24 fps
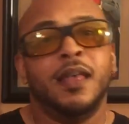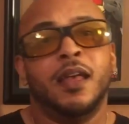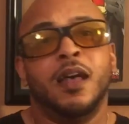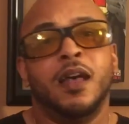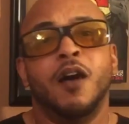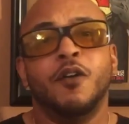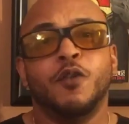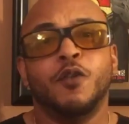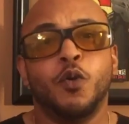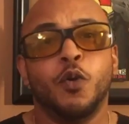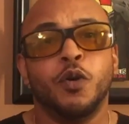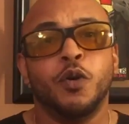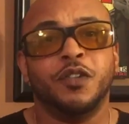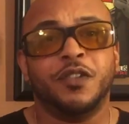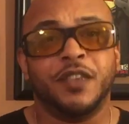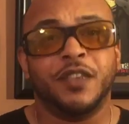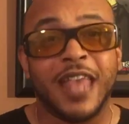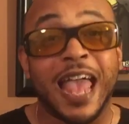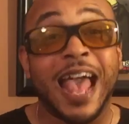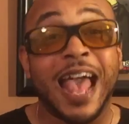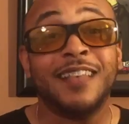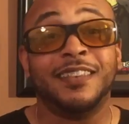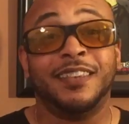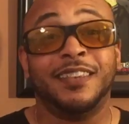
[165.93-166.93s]
of course,
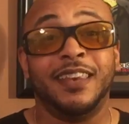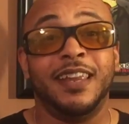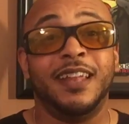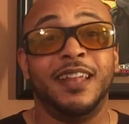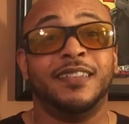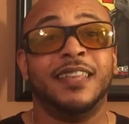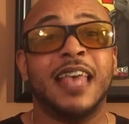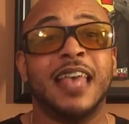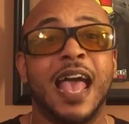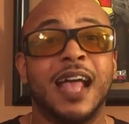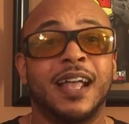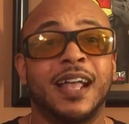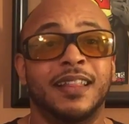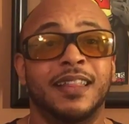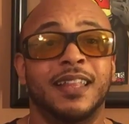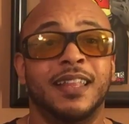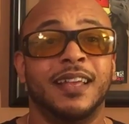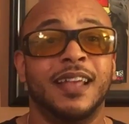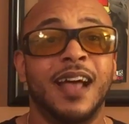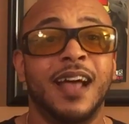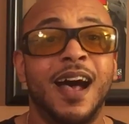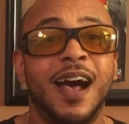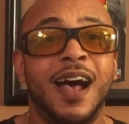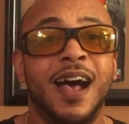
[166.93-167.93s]
Cassidy attacking the
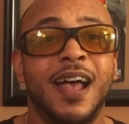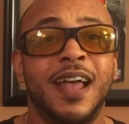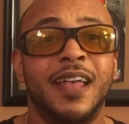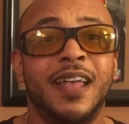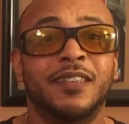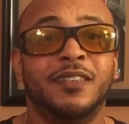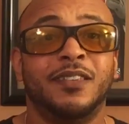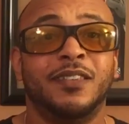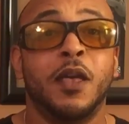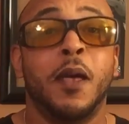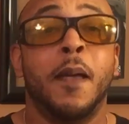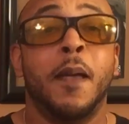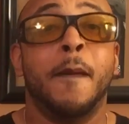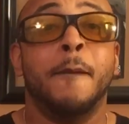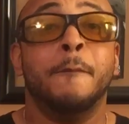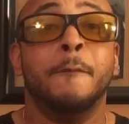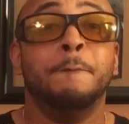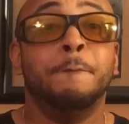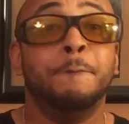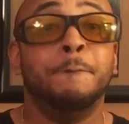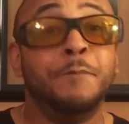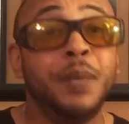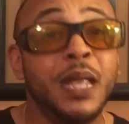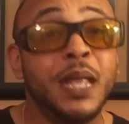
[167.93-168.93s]
guys,
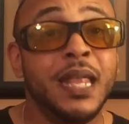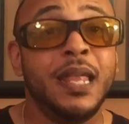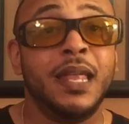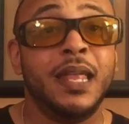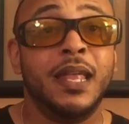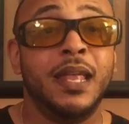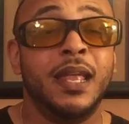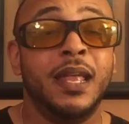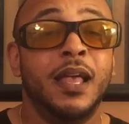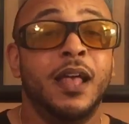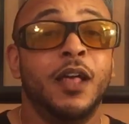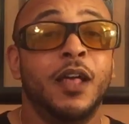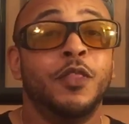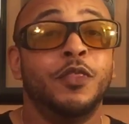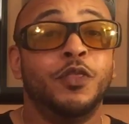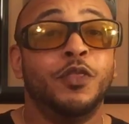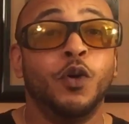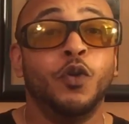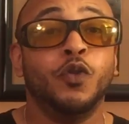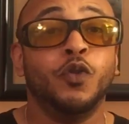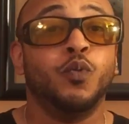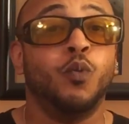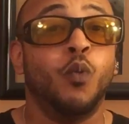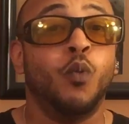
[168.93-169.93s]
B,
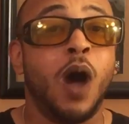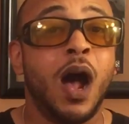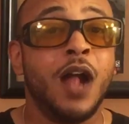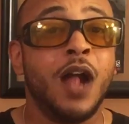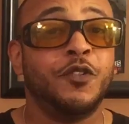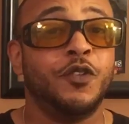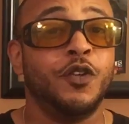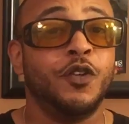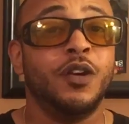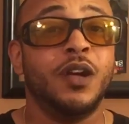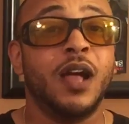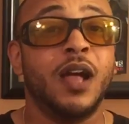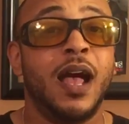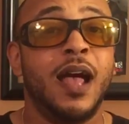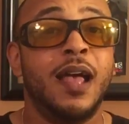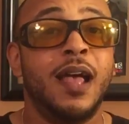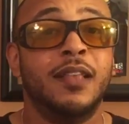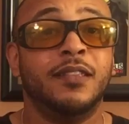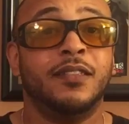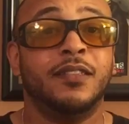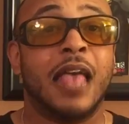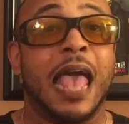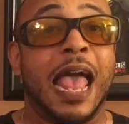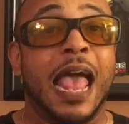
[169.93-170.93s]
those Watcher
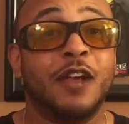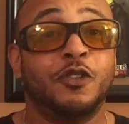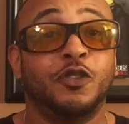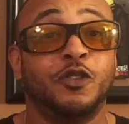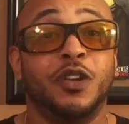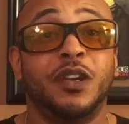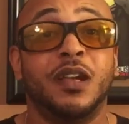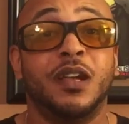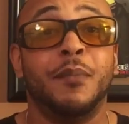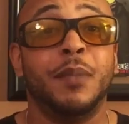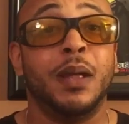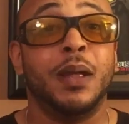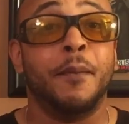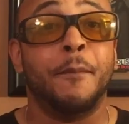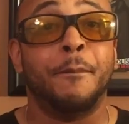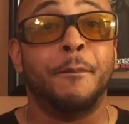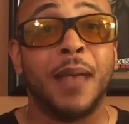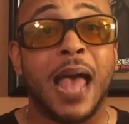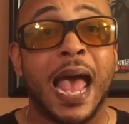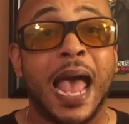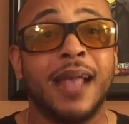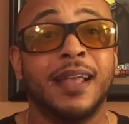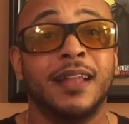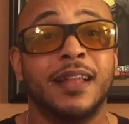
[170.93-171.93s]
guys actually coming
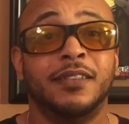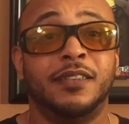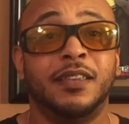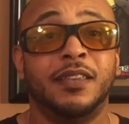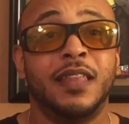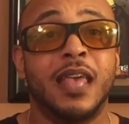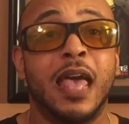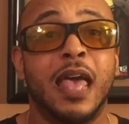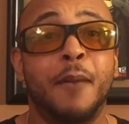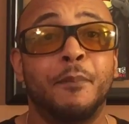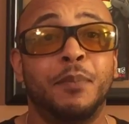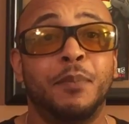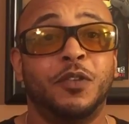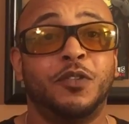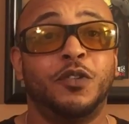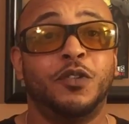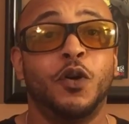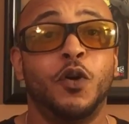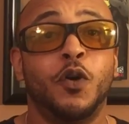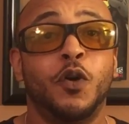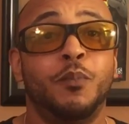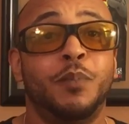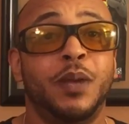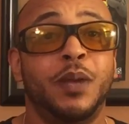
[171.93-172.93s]
back into the
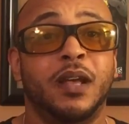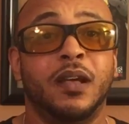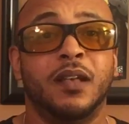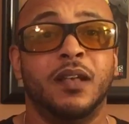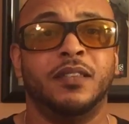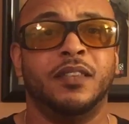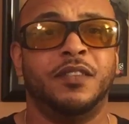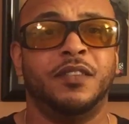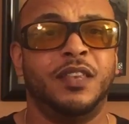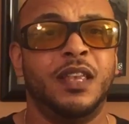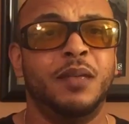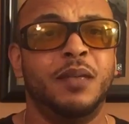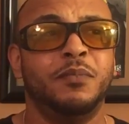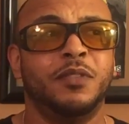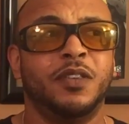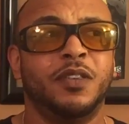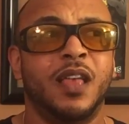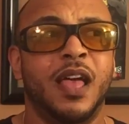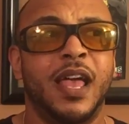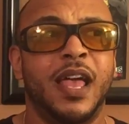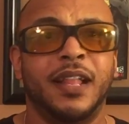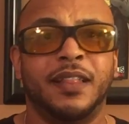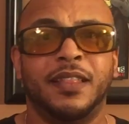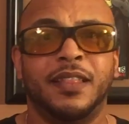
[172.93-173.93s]
episode because it seems
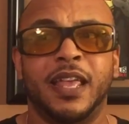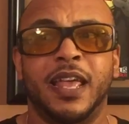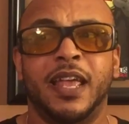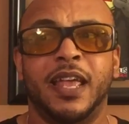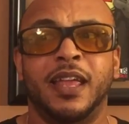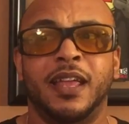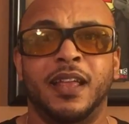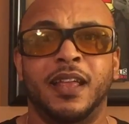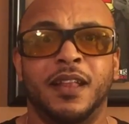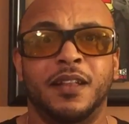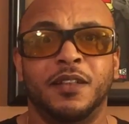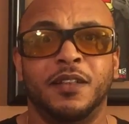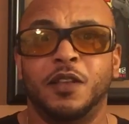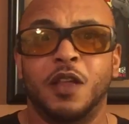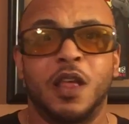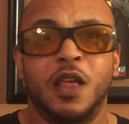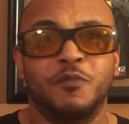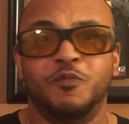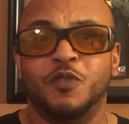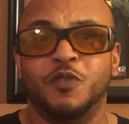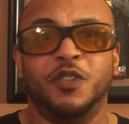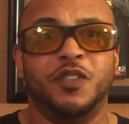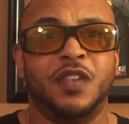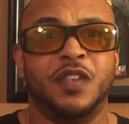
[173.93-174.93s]
like they
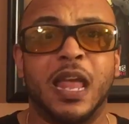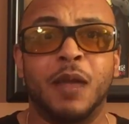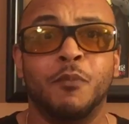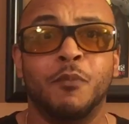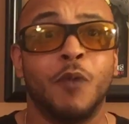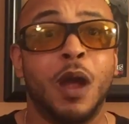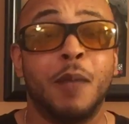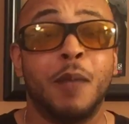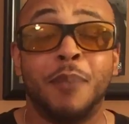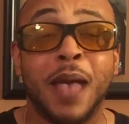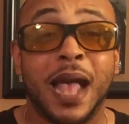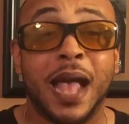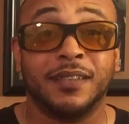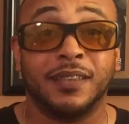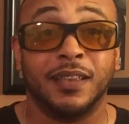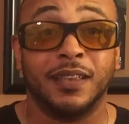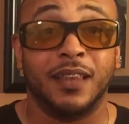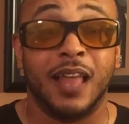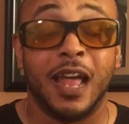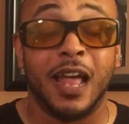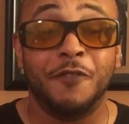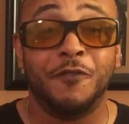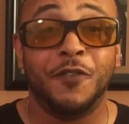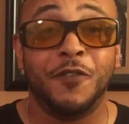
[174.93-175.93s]
just came right back to
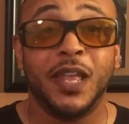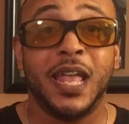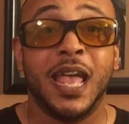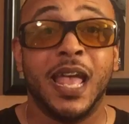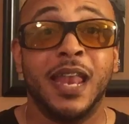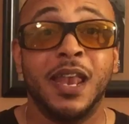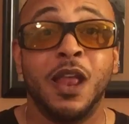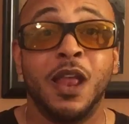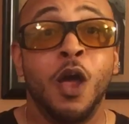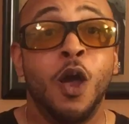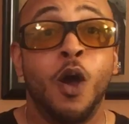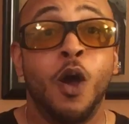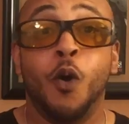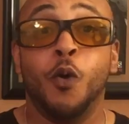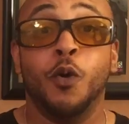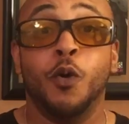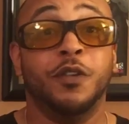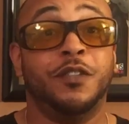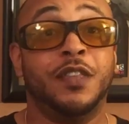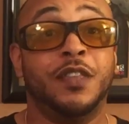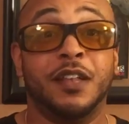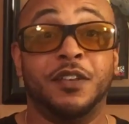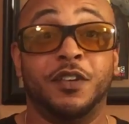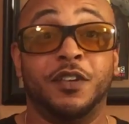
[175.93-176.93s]
life again, or
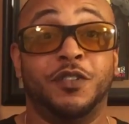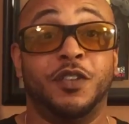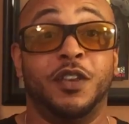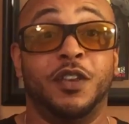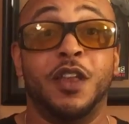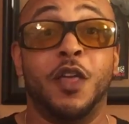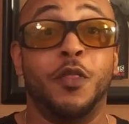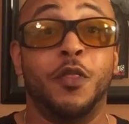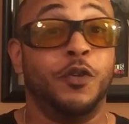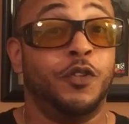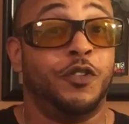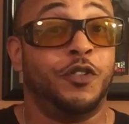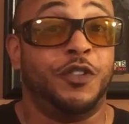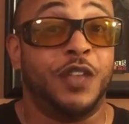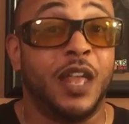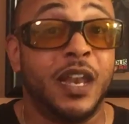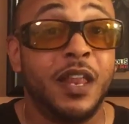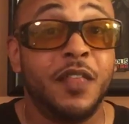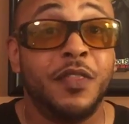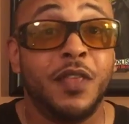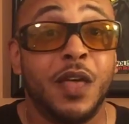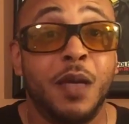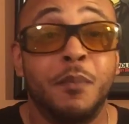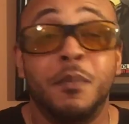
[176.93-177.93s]
is that just another set
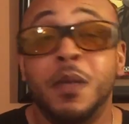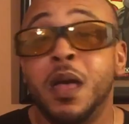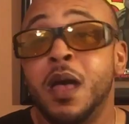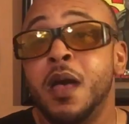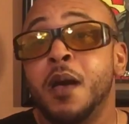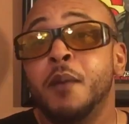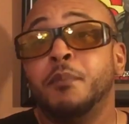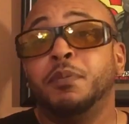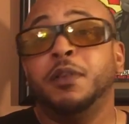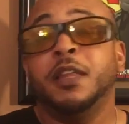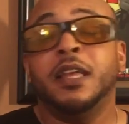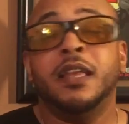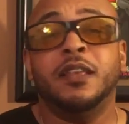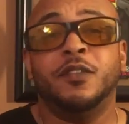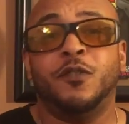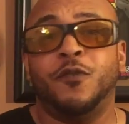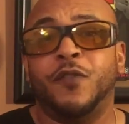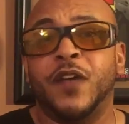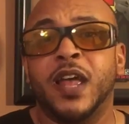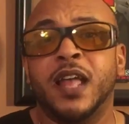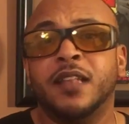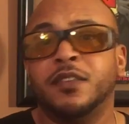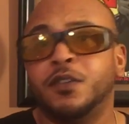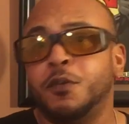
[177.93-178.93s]
of them? Please,
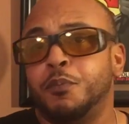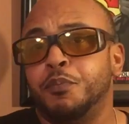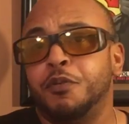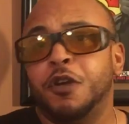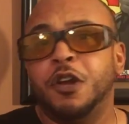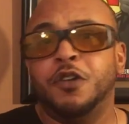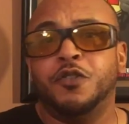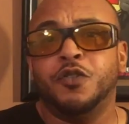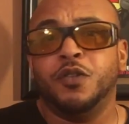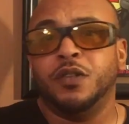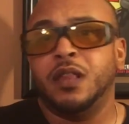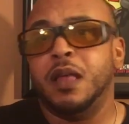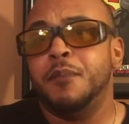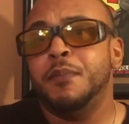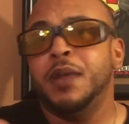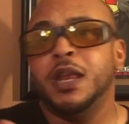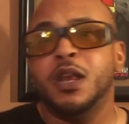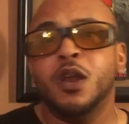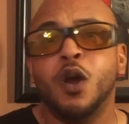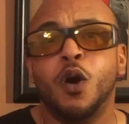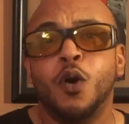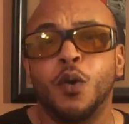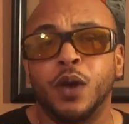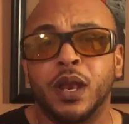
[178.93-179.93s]
fans of Preacher, let me
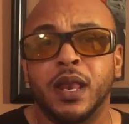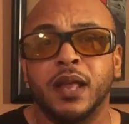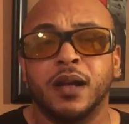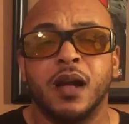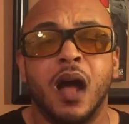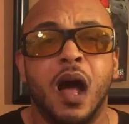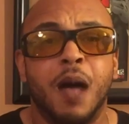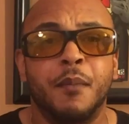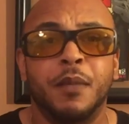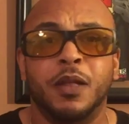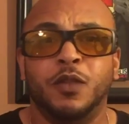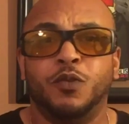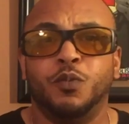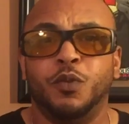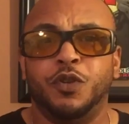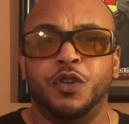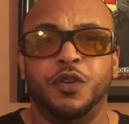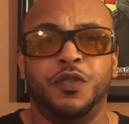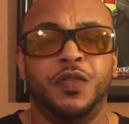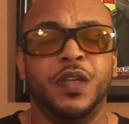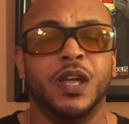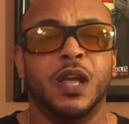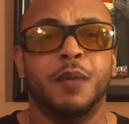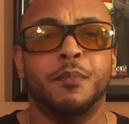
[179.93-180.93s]
know in the comments what you
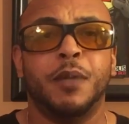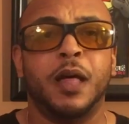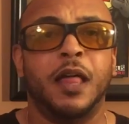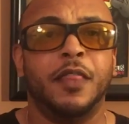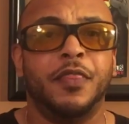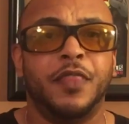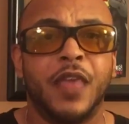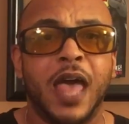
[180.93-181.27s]
think about